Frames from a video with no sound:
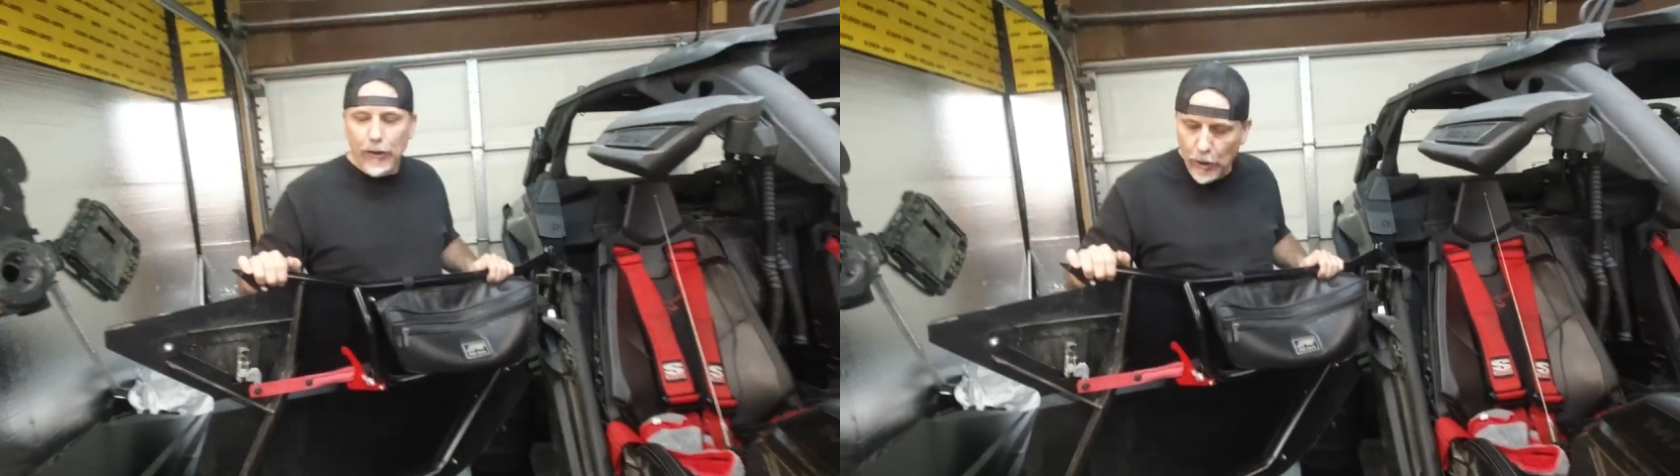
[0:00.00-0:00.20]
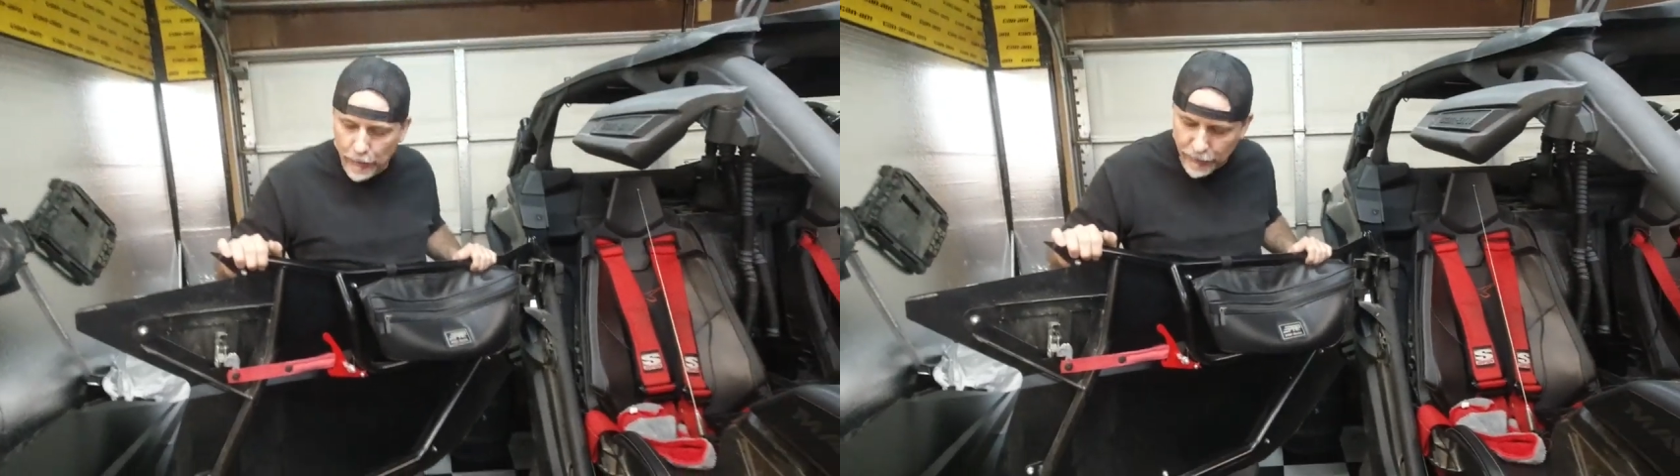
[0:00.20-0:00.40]

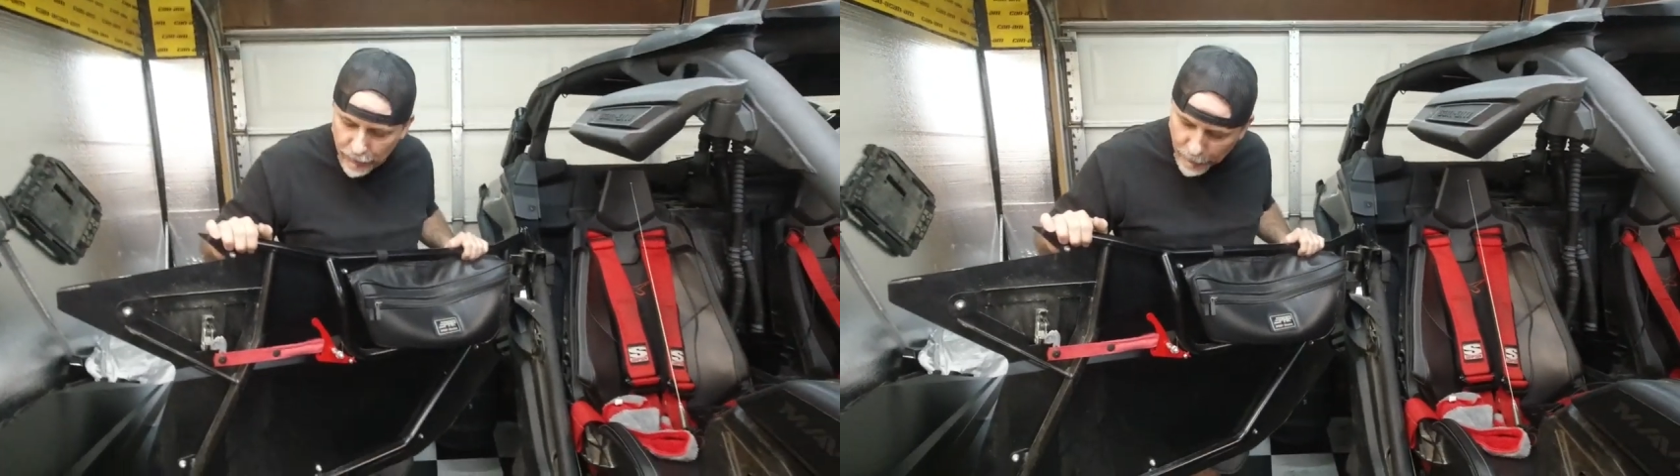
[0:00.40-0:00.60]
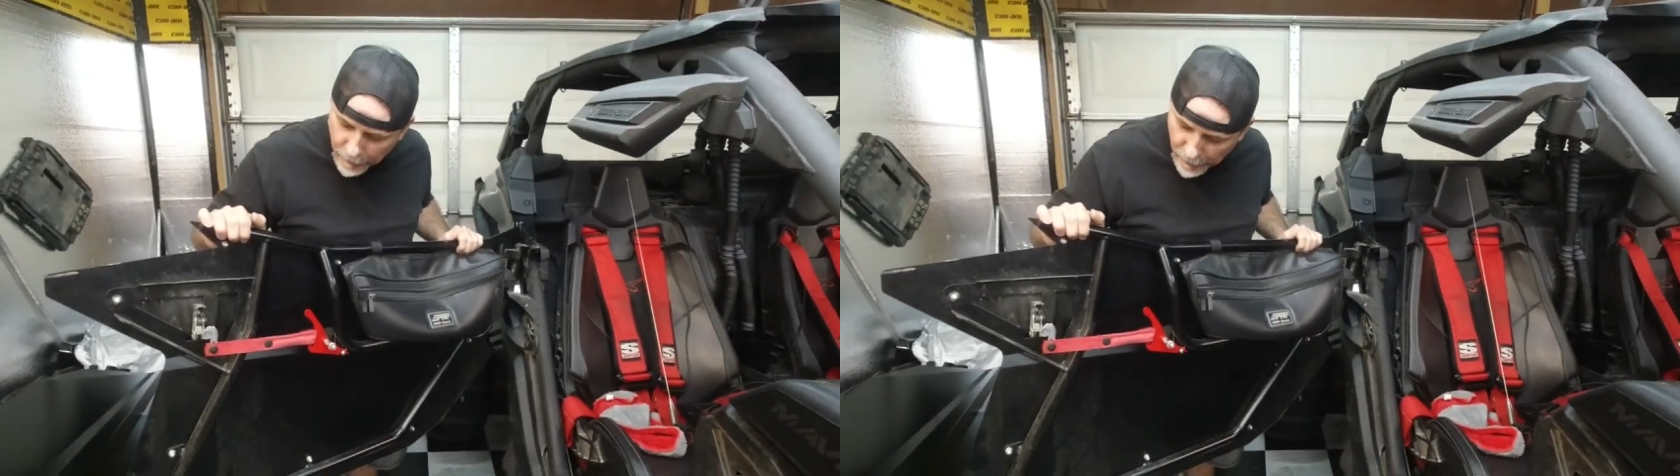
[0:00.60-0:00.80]
no
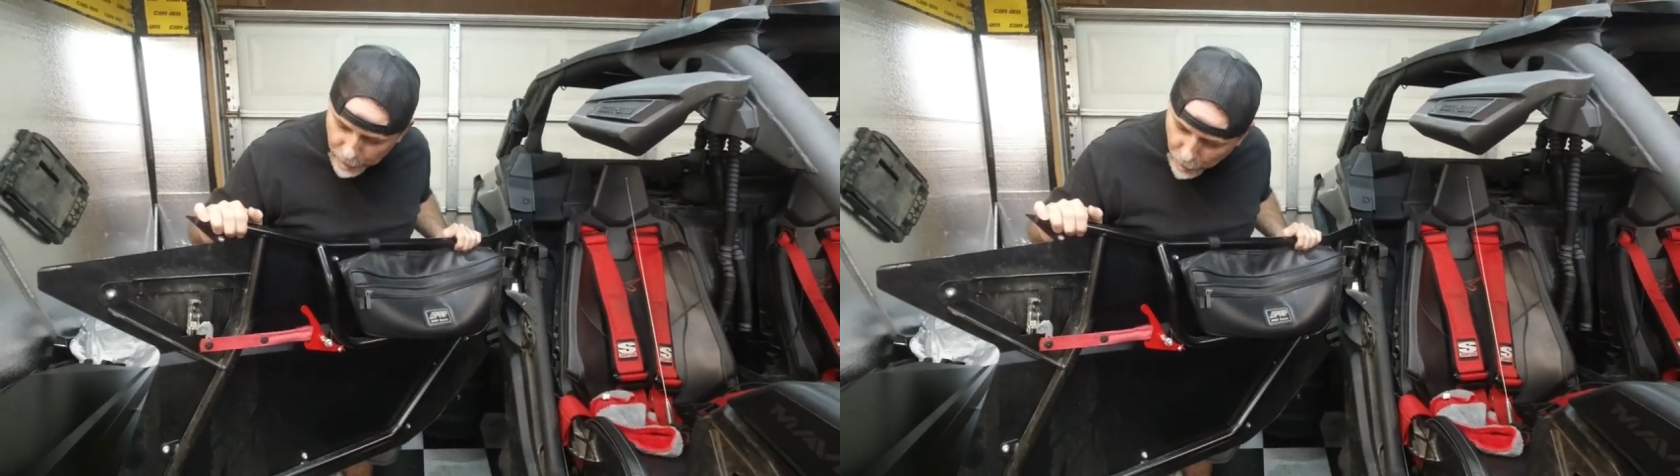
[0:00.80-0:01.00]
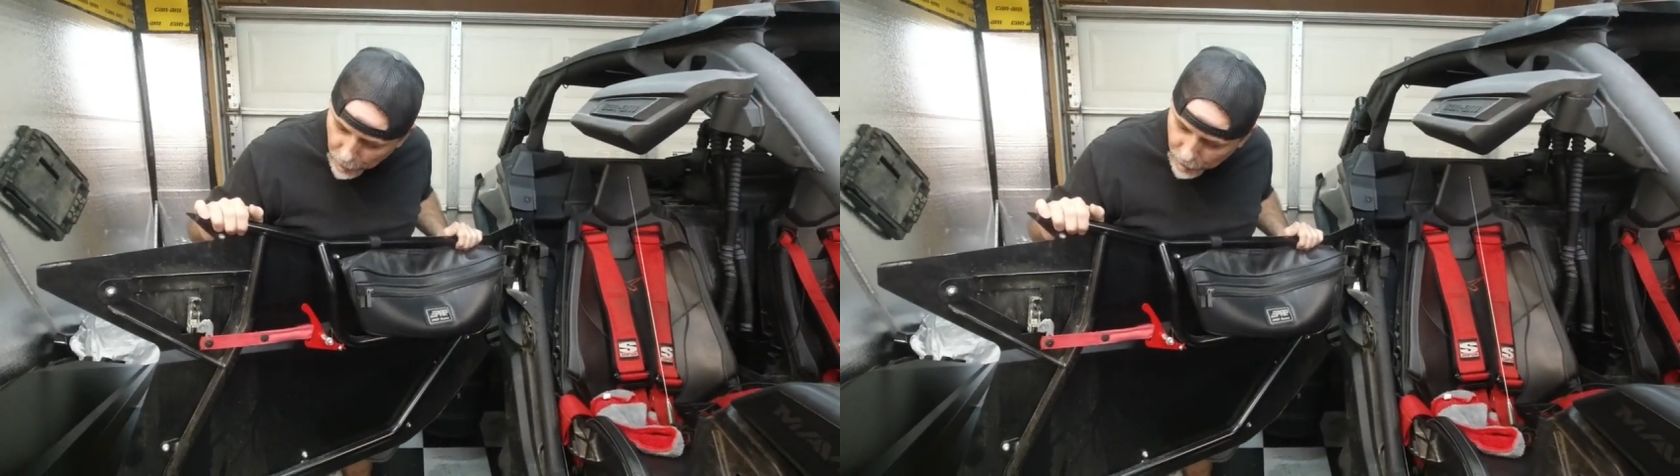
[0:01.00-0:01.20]
issues with
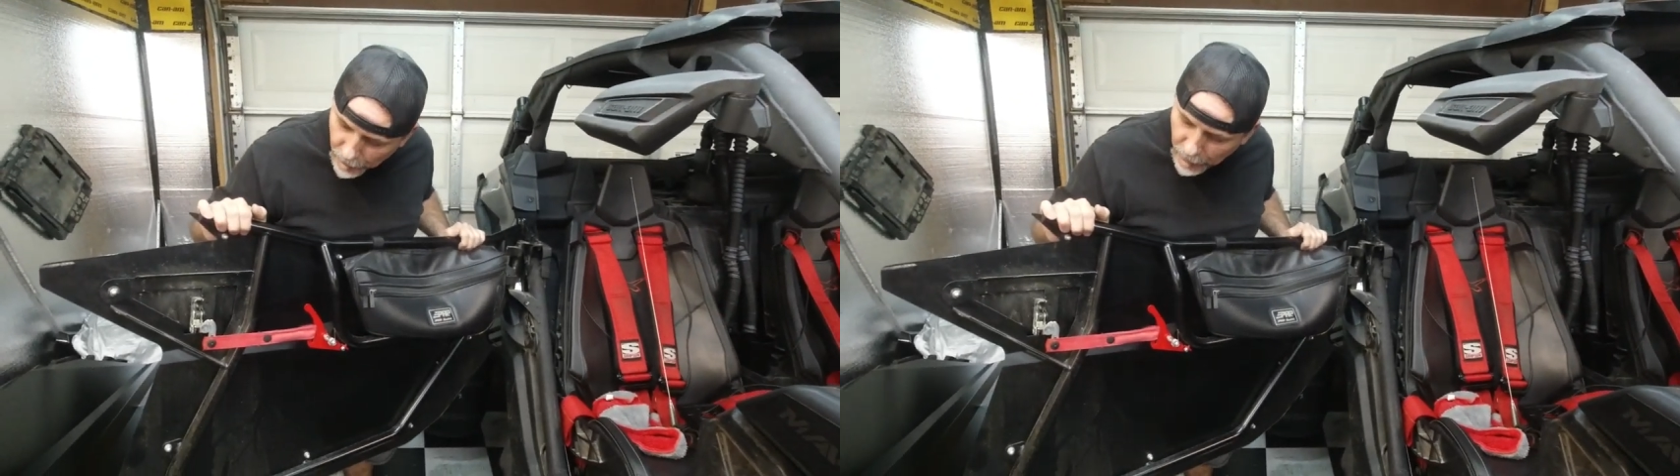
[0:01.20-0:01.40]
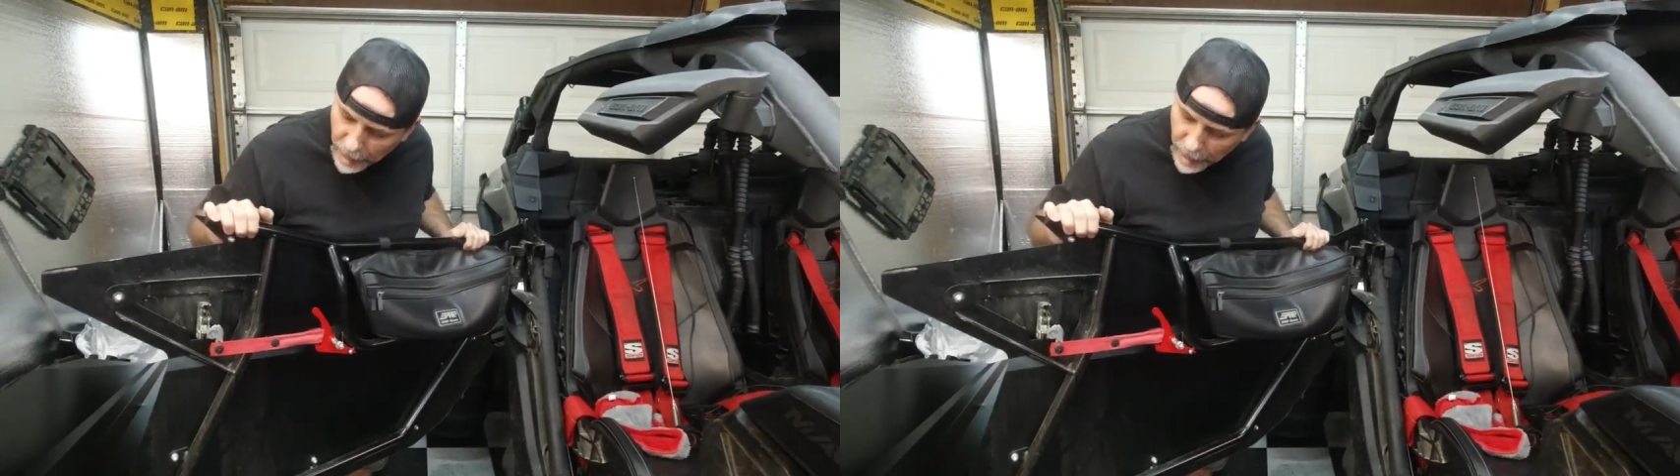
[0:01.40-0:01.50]
these doors.